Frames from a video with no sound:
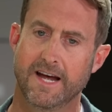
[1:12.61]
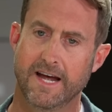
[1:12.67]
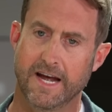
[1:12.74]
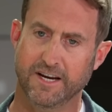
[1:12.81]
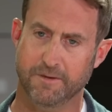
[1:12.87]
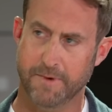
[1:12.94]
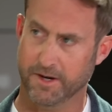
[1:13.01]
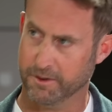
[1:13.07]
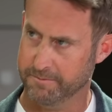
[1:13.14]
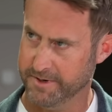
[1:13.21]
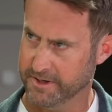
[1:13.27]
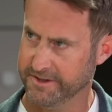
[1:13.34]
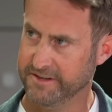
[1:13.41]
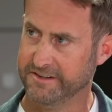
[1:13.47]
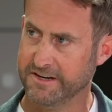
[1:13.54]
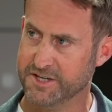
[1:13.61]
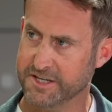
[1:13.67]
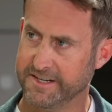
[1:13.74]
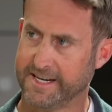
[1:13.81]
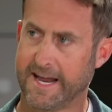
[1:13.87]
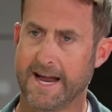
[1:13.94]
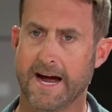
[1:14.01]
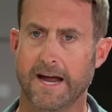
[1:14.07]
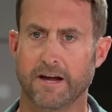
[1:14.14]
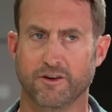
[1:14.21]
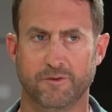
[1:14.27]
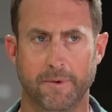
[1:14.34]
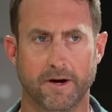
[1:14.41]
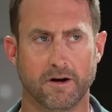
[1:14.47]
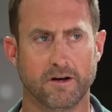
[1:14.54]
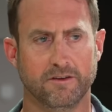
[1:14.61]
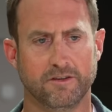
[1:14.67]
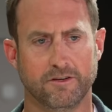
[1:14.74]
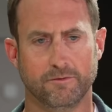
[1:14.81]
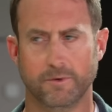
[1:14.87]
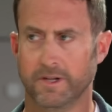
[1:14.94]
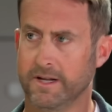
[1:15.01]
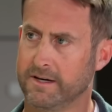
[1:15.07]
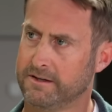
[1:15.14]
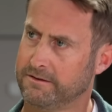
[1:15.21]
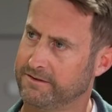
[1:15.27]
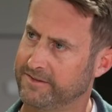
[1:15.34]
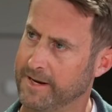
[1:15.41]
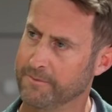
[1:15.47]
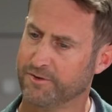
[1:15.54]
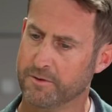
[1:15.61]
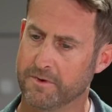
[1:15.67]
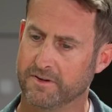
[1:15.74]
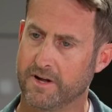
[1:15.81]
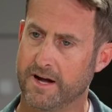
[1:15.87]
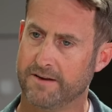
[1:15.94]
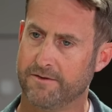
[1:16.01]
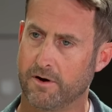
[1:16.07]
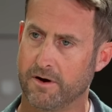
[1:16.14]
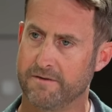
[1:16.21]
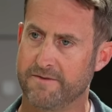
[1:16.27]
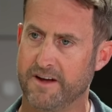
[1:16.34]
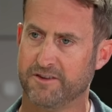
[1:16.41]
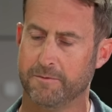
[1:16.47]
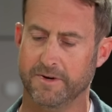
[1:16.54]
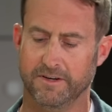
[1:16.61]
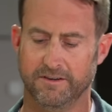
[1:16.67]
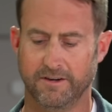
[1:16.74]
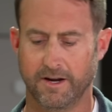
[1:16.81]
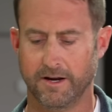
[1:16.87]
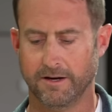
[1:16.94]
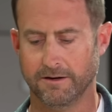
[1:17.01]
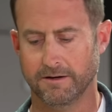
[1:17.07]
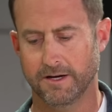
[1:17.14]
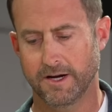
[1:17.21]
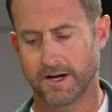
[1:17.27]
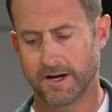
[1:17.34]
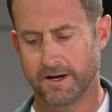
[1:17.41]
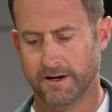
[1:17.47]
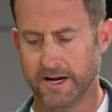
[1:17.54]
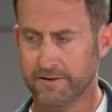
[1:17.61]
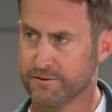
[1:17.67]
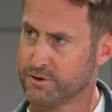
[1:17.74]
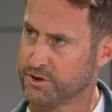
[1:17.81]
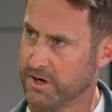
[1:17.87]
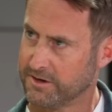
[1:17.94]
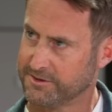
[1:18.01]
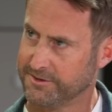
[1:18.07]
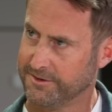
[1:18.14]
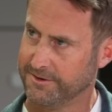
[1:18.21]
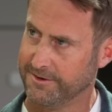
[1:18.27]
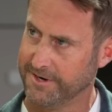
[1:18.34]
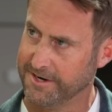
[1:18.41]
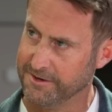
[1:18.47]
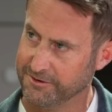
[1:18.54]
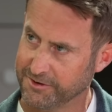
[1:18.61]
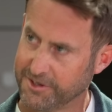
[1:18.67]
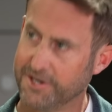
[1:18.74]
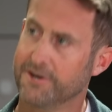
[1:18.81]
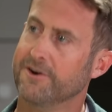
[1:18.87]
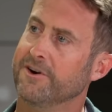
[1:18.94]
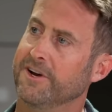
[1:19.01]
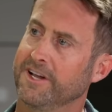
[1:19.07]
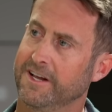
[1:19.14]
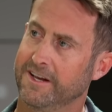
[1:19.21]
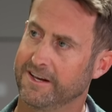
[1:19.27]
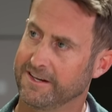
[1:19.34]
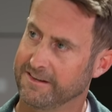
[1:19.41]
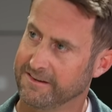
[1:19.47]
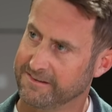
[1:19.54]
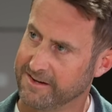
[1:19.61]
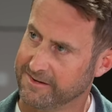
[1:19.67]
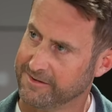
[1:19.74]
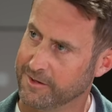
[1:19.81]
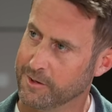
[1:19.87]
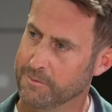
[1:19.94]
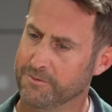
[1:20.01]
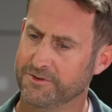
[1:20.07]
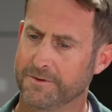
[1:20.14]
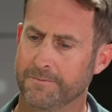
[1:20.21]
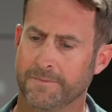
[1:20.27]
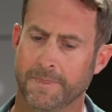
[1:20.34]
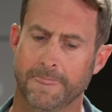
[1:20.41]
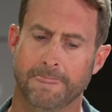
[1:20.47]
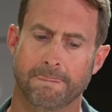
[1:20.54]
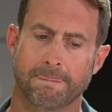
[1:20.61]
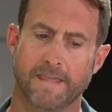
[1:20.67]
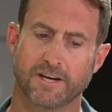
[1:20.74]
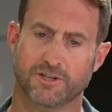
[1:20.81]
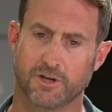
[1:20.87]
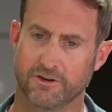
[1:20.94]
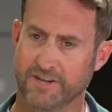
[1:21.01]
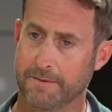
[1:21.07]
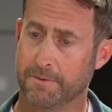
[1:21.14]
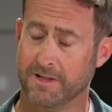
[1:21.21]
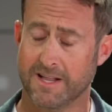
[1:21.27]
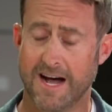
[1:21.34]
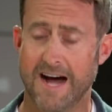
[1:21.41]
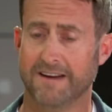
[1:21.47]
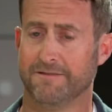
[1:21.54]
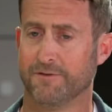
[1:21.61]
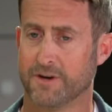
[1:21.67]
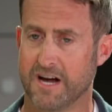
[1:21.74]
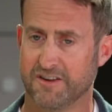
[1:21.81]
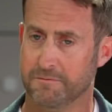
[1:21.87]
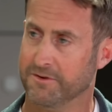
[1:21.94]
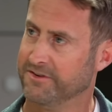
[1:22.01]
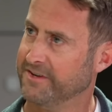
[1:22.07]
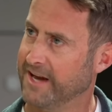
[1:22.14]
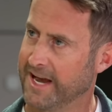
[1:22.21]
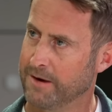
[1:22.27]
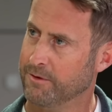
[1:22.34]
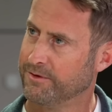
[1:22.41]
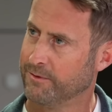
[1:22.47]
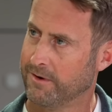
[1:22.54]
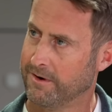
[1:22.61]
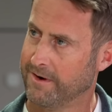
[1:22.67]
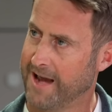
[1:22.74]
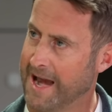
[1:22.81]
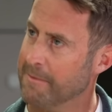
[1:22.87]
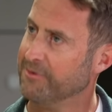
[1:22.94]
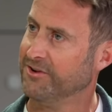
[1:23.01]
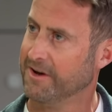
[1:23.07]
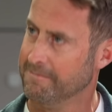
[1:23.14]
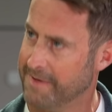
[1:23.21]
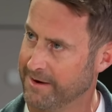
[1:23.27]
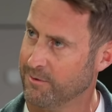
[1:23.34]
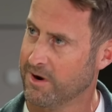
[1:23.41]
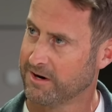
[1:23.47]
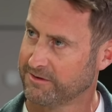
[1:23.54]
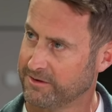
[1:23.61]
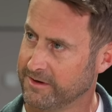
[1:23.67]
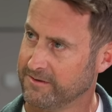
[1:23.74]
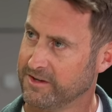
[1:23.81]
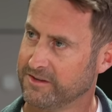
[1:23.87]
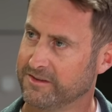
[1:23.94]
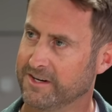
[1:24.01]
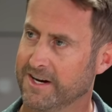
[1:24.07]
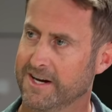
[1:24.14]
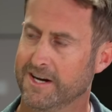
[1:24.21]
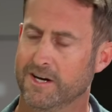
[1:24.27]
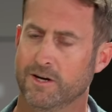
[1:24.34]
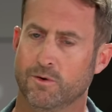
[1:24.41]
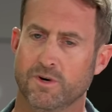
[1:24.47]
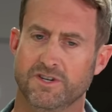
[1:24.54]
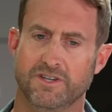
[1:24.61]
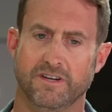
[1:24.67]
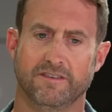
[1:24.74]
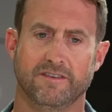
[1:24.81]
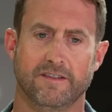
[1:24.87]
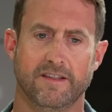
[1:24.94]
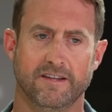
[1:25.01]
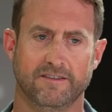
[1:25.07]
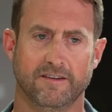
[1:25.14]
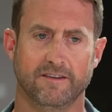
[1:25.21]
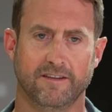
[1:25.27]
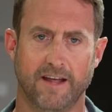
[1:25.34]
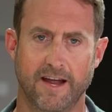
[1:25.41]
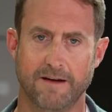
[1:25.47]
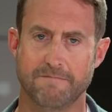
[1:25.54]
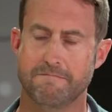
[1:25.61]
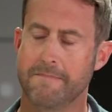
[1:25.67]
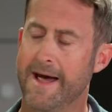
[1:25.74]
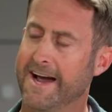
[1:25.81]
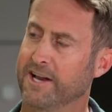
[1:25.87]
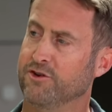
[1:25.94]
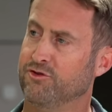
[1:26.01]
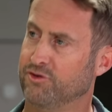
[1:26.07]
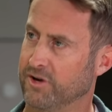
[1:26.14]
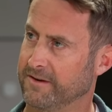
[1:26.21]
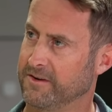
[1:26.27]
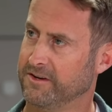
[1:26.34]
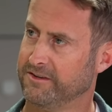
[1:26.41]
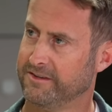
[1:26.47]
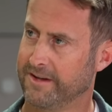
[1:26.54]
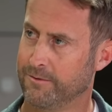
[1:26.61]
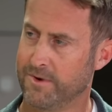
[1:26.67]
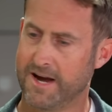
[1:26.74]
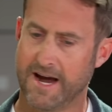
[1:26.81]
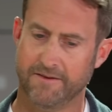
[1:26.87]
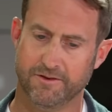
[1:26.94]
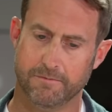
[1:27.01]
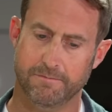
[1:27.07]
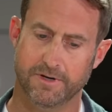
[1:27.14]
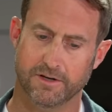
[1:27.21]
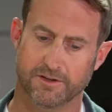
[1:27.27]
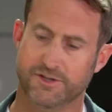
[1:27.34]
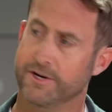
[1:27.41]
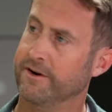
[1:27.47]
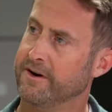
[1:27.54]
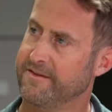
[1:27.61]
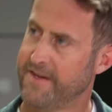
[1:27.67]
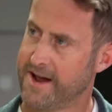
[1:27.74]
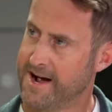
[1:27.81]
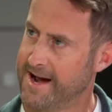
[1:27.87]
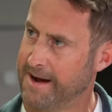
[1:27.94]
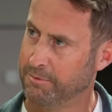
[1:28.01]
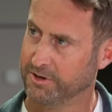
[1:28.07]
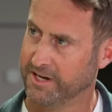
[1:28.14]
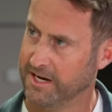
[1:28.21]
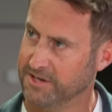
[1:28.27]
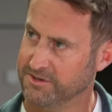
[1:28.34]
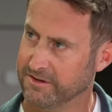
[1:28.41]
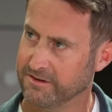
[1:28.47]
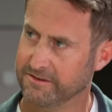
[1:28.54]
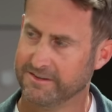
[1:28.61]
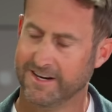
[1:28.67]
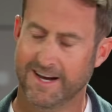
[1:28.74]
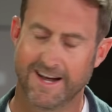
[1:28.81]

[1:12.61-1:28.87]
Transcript: and to be able to build these agentic AI experiences really stems from a lot of our investments in infrastructure and security and systems. That shows up a lot for customers today with our Amazon Bedrock service, mm -hmm. which is, this is a managed service that we have to build generative AI applications.